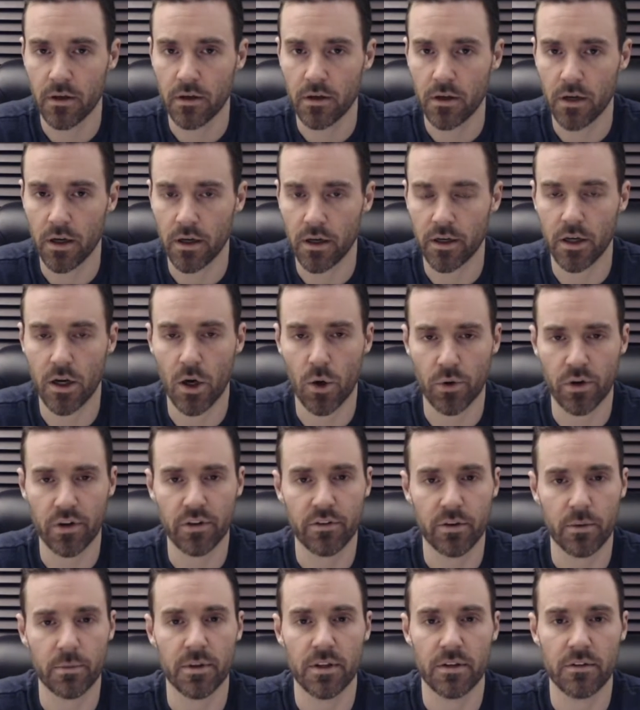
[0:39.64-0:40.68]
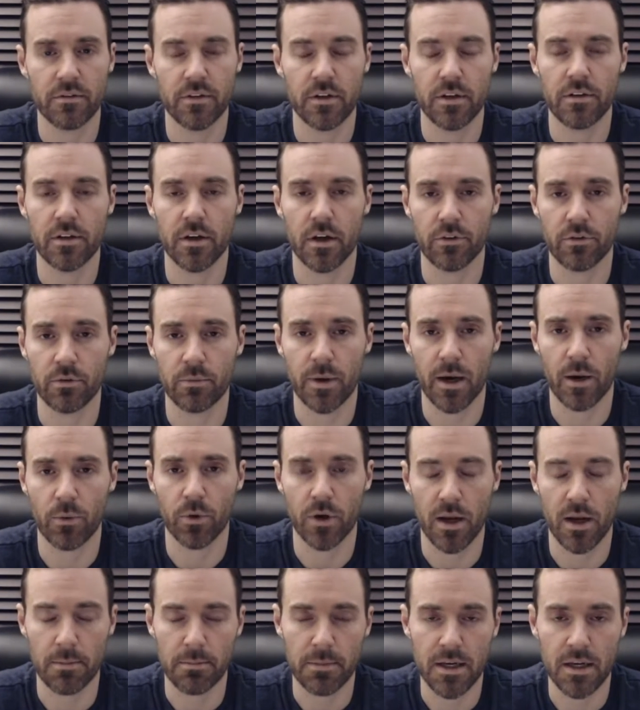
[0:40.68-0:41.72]
I'm going to go into some of these details about what
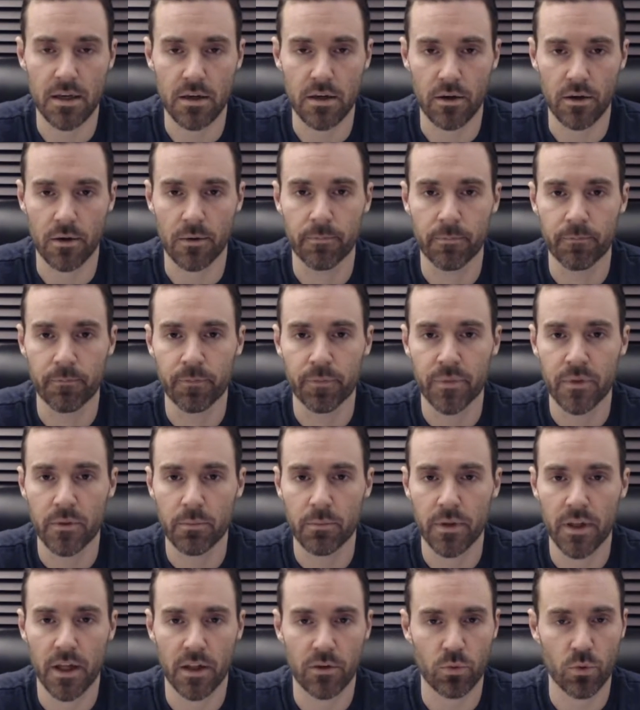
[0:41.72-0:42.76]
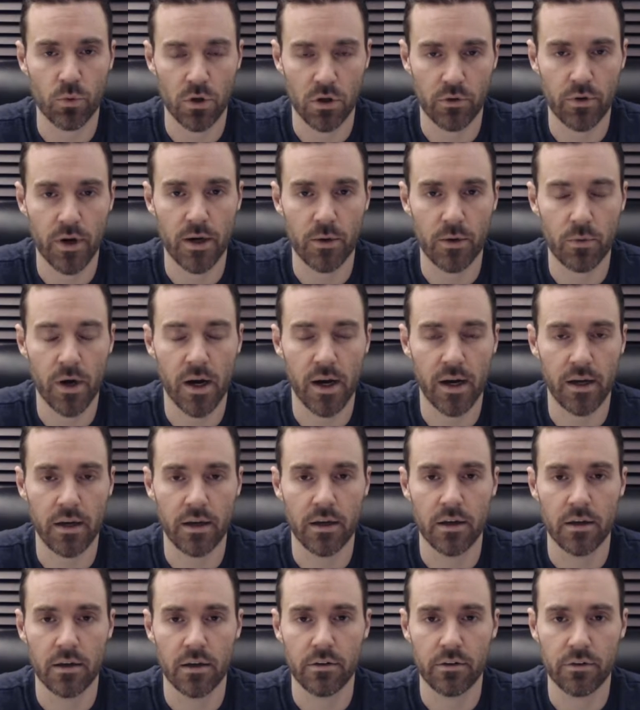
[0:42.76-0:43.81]
I mean here, but that's one great way
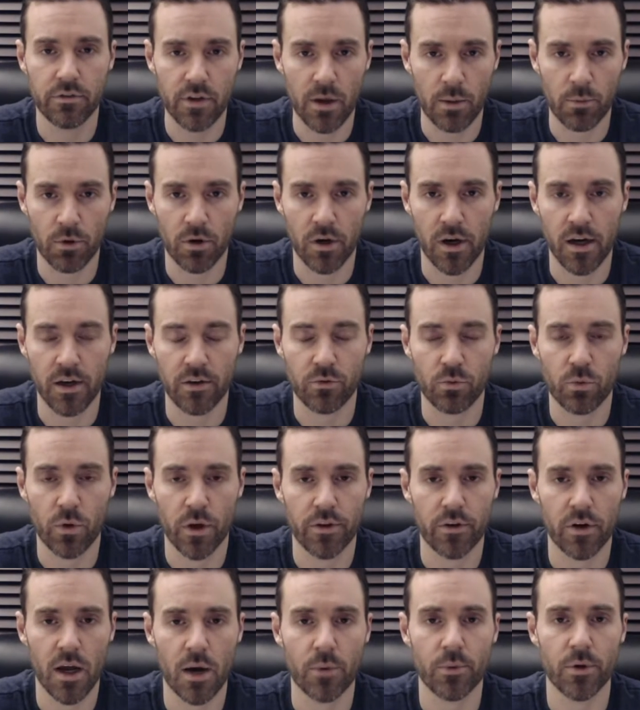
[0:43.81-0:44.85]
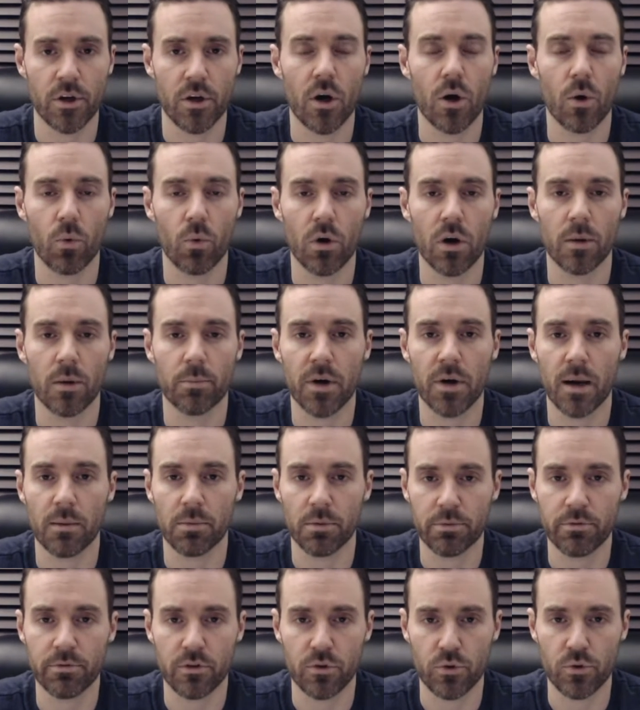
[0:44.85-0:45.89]
to summarize whether or not we know we're at
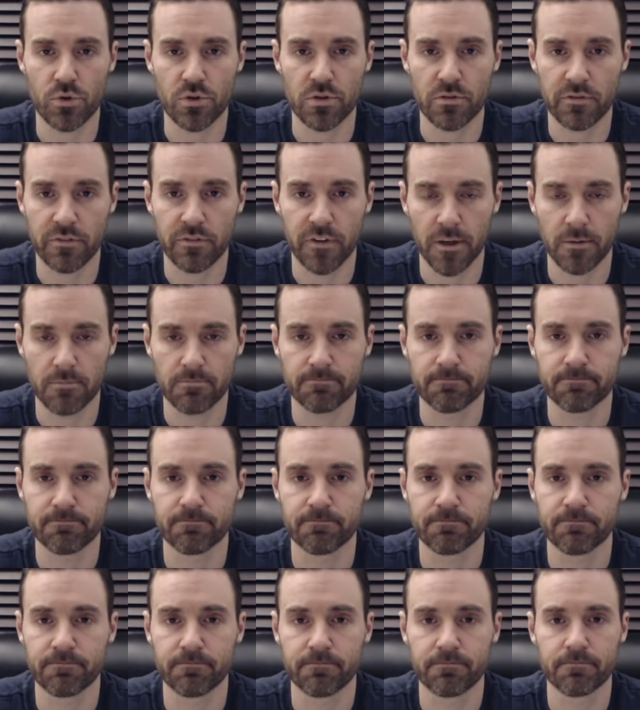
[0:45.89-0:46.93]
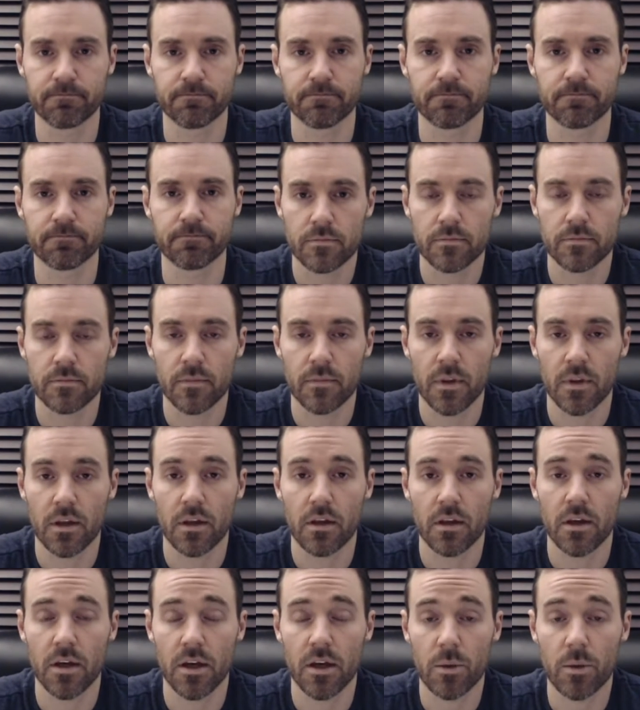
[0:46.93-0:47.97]
problem-solution fit.
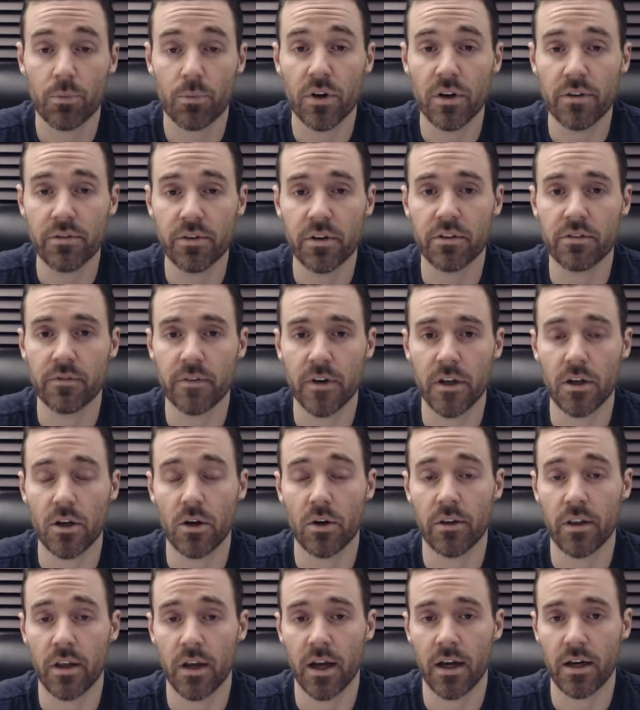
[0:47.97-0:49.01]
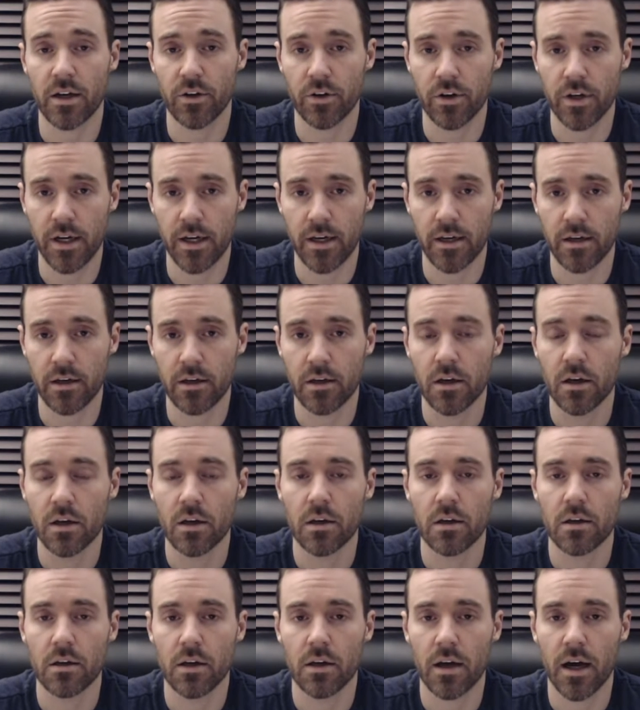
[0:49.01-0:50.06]
In a previous video that I created,
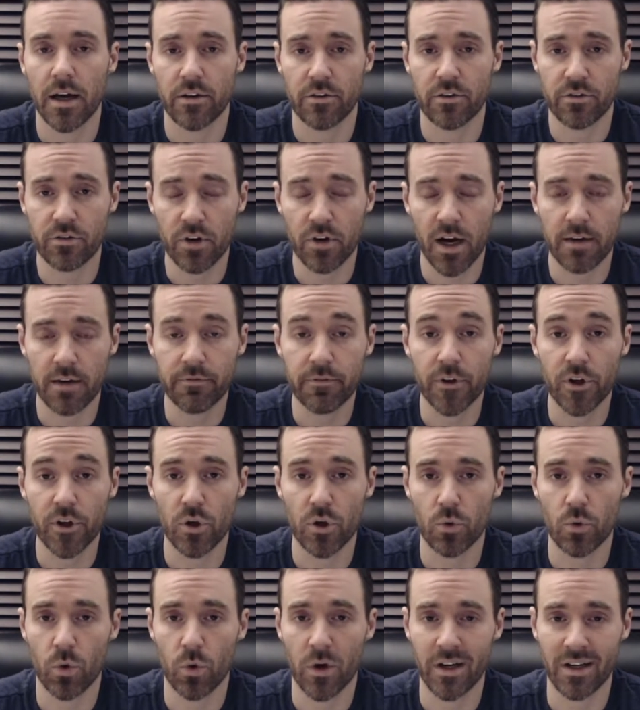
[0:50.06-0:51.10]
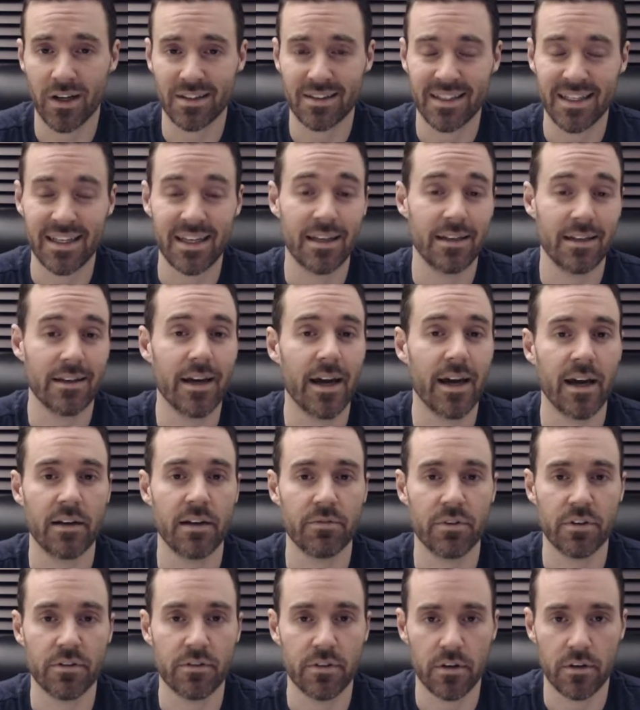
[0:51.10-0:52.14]
I described for you what a lean
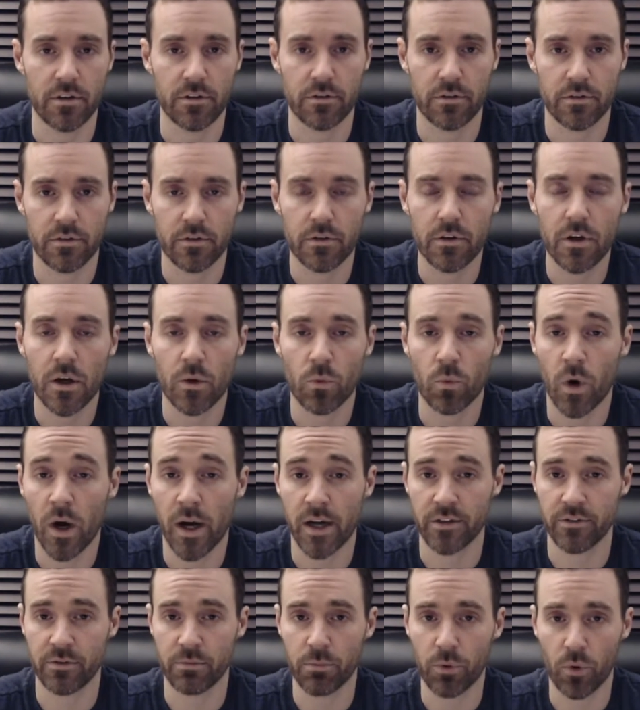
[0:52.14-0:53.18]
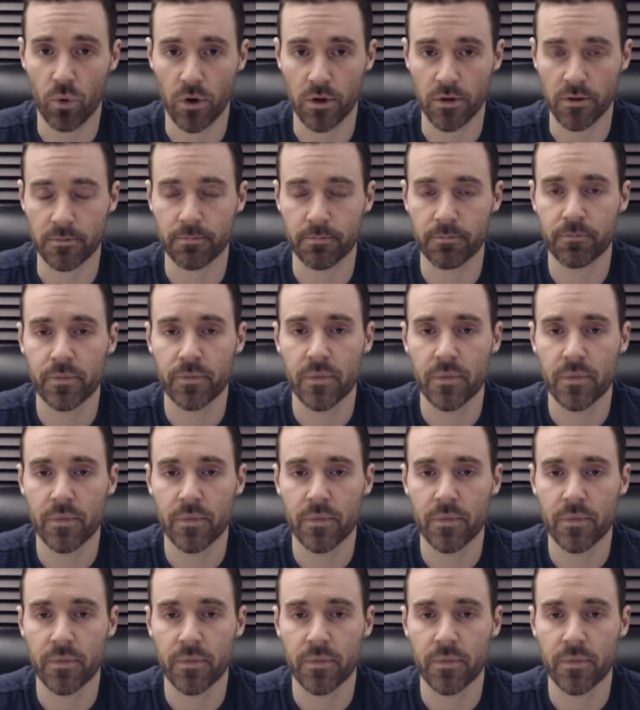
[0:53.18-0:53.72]
canvas is and why it's important.